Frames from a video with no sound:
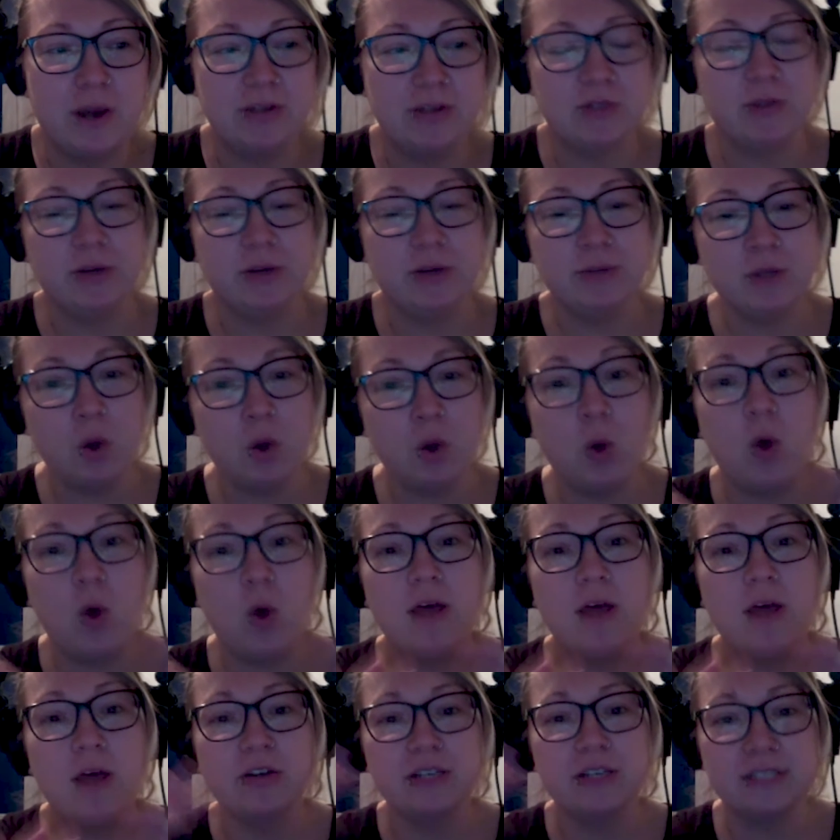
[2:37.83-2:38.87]
So there was a whole
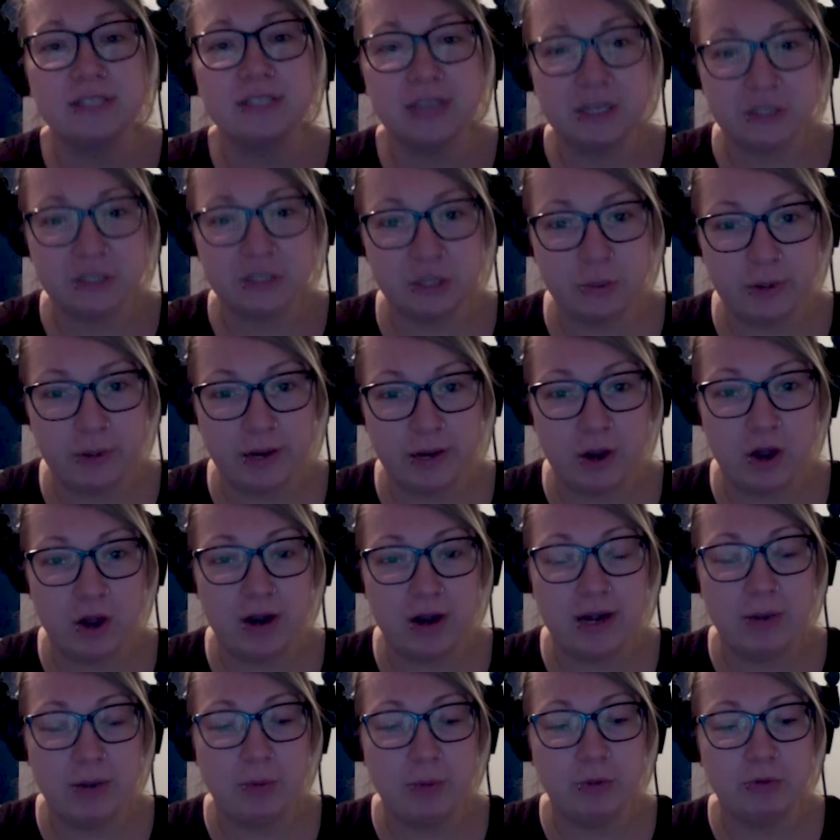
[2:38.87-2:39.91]
other discussion going
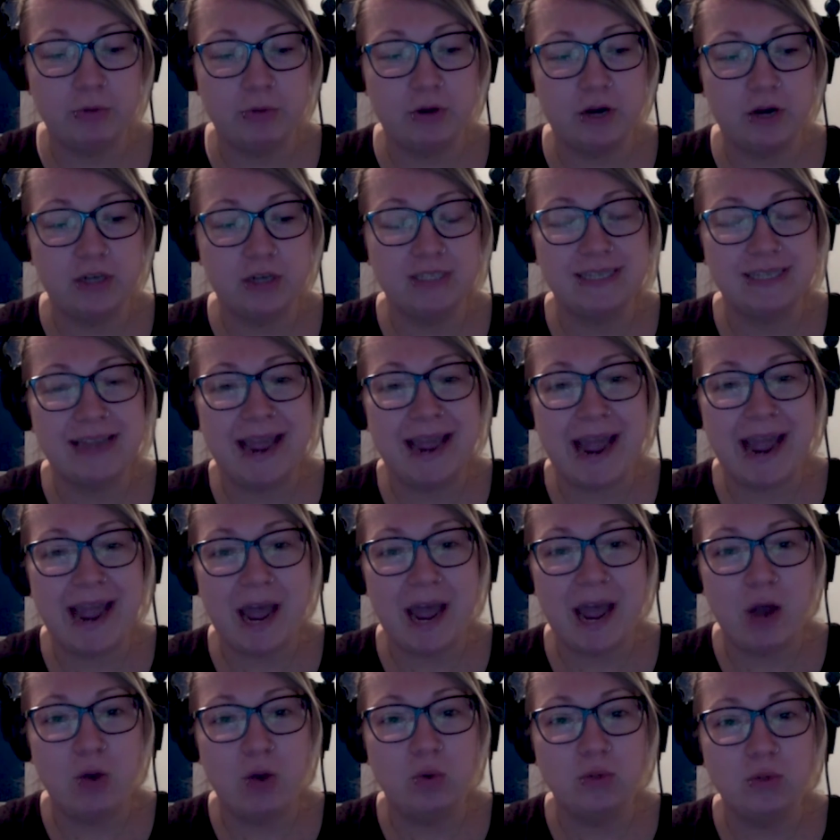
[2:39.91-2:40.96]
on with regards to
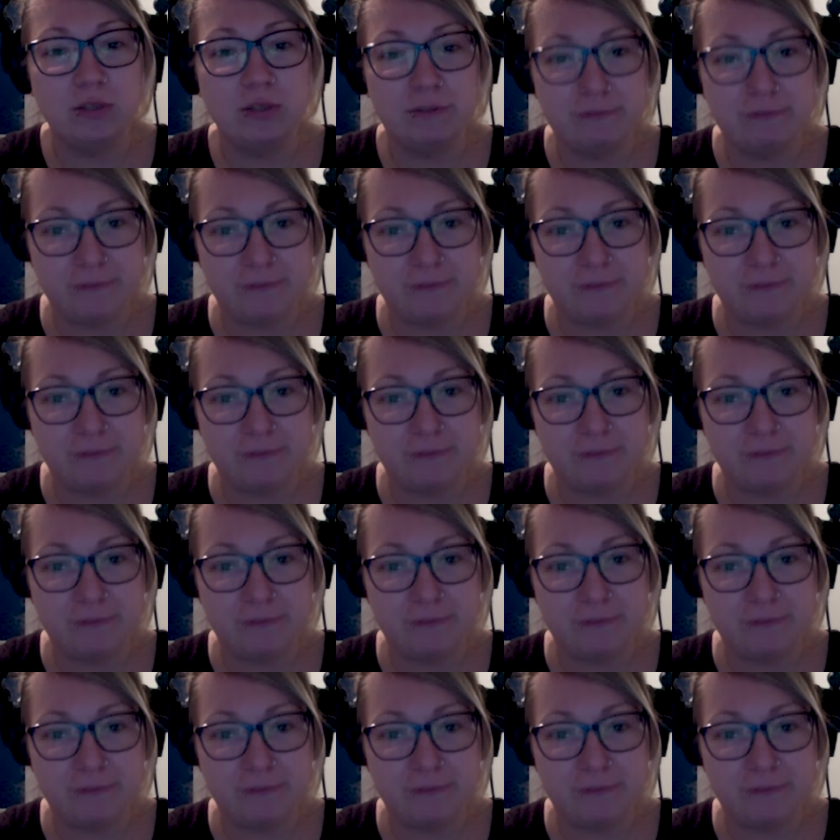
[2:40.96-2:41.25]
how to